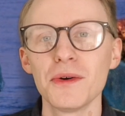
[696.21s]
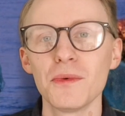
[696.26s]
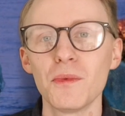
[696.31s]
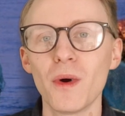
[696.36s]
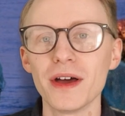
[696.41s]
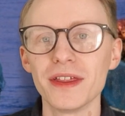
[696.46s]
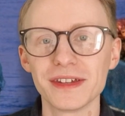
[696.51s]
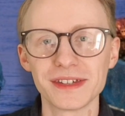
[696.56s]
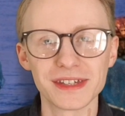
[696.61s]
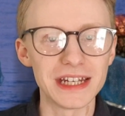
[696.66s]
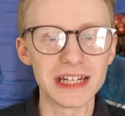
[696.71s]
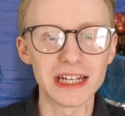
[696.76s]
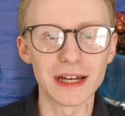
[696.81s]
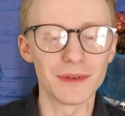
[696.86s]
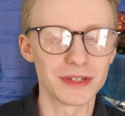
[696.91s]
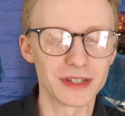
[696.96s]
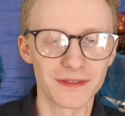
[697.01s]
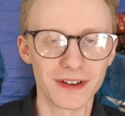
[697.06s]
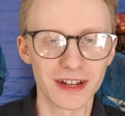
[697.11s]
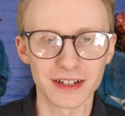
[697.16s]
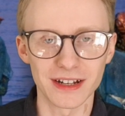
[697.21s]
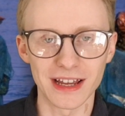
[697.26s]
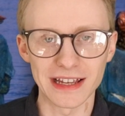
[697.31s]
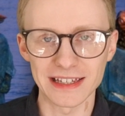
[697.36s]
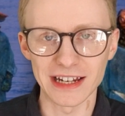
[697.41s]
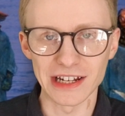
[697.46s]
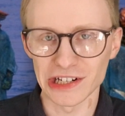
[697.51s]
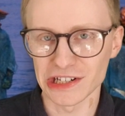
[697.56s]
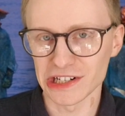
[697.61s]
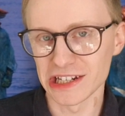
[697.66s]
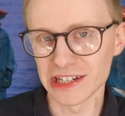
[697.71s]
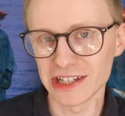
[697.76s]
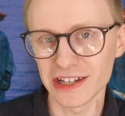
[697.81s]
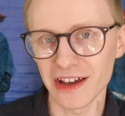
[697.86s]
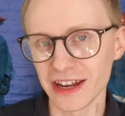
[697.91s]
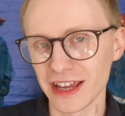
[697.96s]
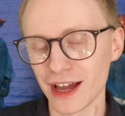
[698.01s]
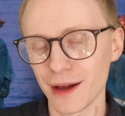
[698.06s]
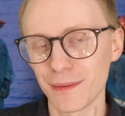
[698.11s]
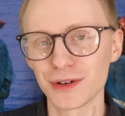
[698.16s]
where the Sea Devils are essentially
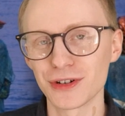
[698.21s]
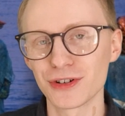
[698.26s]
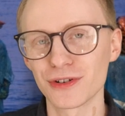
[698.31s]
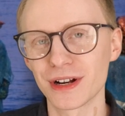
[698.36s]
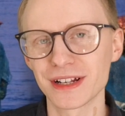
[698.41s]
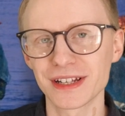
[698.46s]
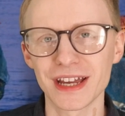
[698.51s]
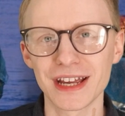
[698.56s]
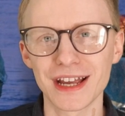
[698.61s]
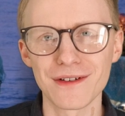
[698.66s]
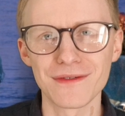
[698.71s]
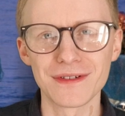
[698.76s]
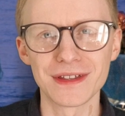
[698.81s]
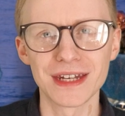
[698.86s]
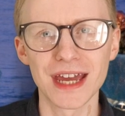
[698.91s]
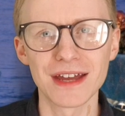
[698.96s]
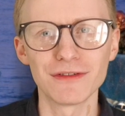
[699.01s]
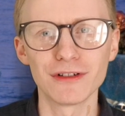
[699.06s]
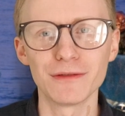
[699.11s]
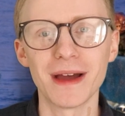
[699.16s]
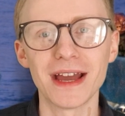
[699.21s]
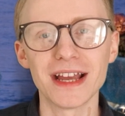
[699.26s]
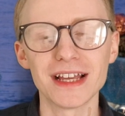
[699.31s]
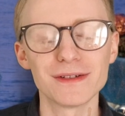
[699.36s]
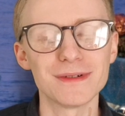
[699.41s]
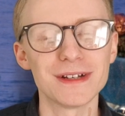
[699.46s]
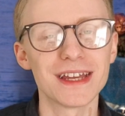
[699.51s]
turning up and trying to take over the naval base.